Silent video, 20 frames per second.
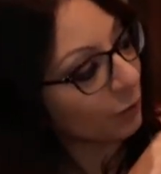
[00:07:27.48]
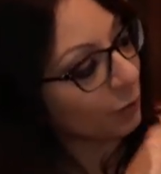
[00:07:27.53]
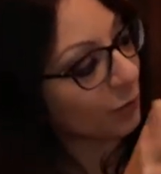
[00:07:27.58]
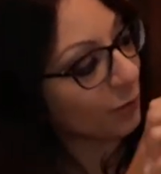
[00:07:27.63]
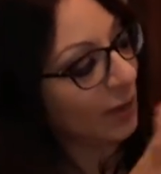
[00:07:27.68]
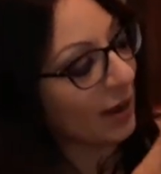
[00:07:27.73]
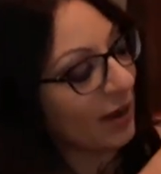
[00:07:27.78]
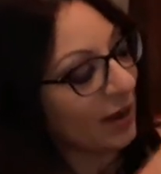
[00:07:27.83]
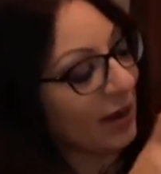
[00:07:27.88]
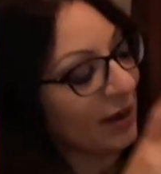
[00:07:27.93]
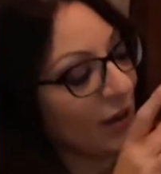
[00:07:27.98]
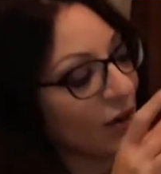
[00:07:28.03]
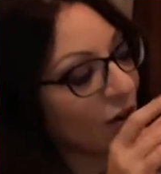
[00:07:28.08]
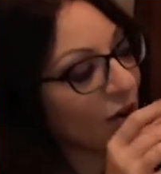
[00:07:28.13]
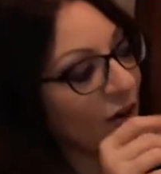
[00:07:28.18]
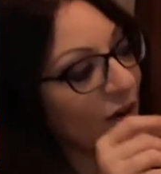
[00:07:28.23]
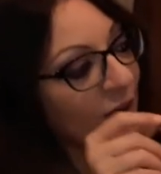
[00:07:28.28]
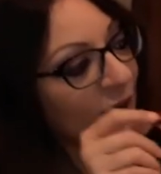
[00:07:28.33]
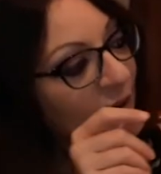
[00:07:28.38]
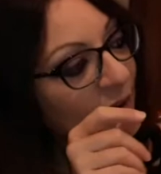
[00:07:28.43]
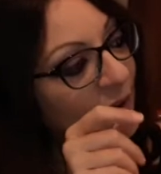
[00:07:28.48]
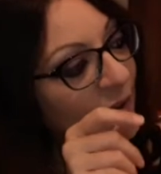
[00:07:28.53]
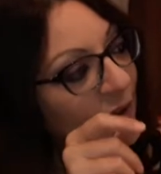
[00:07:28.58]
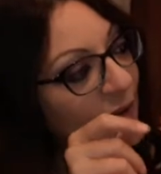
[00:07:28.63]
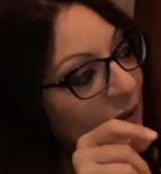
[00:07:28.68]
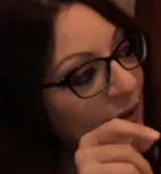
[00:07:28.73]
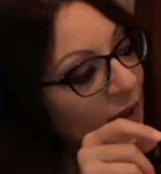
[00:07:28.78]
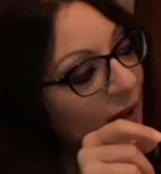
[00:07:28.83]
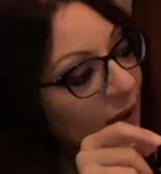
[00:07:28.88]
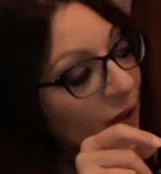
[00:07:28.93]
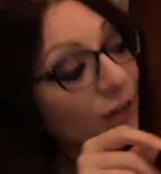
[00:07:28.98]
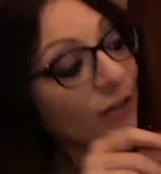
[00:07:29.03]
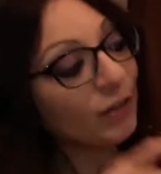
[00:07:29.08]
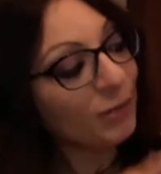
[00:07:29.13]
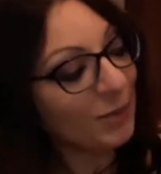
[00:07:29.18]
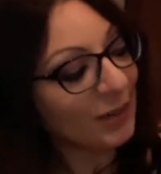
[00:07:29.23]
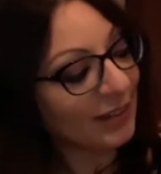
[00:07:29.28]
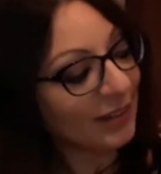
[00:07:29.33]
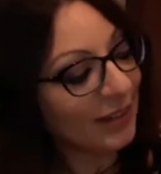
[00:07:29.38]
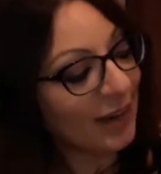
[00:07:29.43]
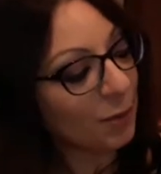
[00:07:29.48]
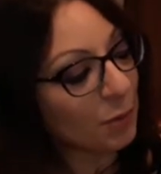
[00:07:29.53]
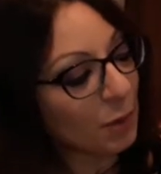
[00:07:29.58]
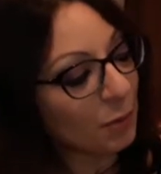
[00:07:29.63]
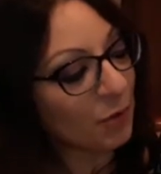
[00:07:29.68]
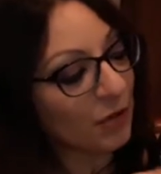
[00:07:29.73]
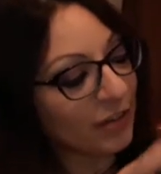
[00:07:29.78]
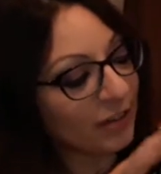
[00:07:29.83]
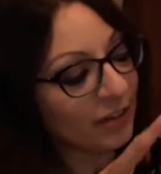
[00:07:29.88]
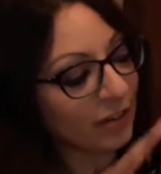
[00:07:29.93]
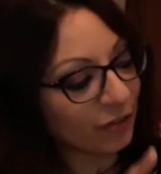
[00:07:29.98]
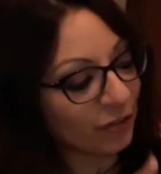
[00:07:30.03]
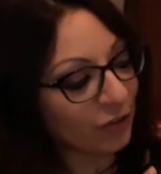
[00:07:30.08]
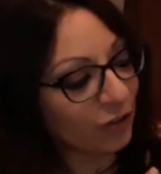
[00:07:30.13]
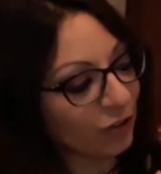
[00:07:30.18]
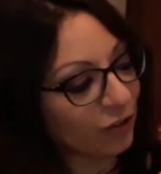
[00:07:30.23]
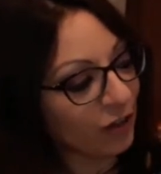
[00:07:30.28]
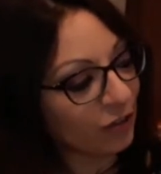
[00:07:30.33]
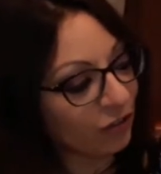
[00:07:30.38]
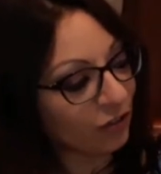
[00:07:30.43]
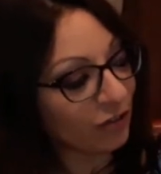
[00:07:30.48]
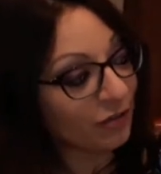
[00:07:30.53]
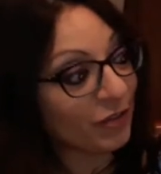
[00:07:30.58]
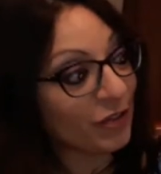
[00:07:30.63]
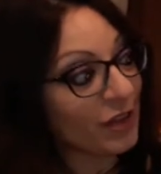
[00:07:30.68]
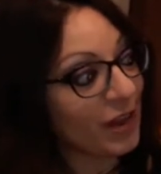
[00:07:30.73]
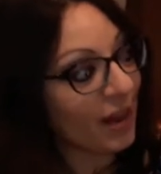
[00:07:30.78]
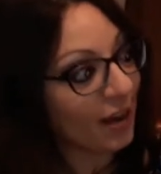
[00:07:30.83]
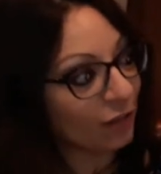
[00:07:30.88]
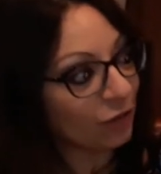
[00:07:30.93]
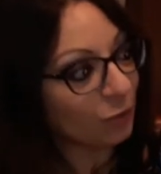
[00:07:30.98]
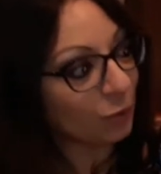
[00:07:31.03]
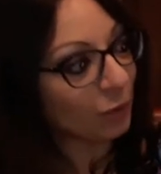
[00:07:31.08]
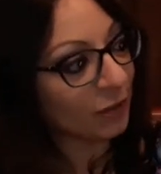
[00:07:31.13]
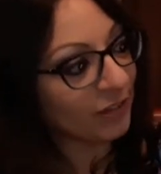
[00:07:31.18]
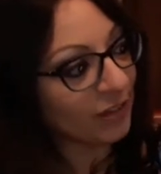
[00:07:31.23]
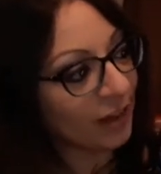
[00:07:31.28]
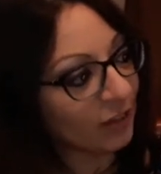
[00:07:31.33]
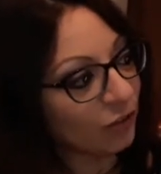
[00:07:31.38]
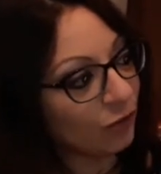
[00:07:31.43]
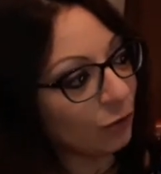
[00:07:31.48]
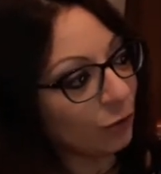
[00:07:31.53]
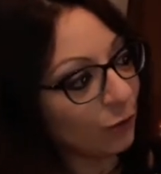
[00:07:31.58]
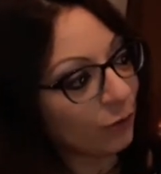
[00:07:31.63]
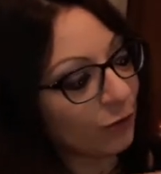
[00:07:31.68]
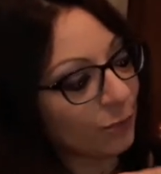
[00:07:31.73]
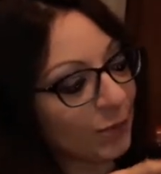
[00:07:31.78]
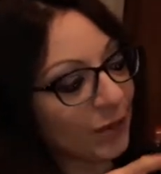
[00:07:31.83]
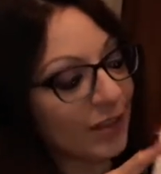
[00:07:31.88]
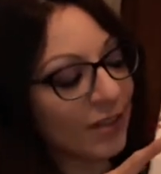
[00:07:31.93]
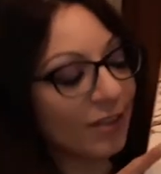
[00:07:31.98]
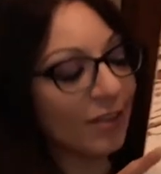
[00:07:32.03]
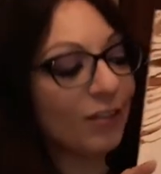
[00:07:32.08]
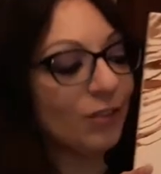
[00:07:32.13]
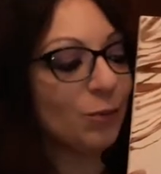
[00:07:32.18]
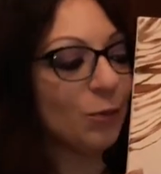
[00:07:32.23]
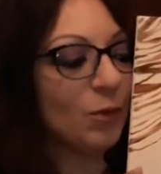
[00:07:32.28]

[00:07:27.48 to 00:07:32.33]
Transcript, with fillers: with my hair. Ultimately, I went with a different direction for the actual tattoos, but this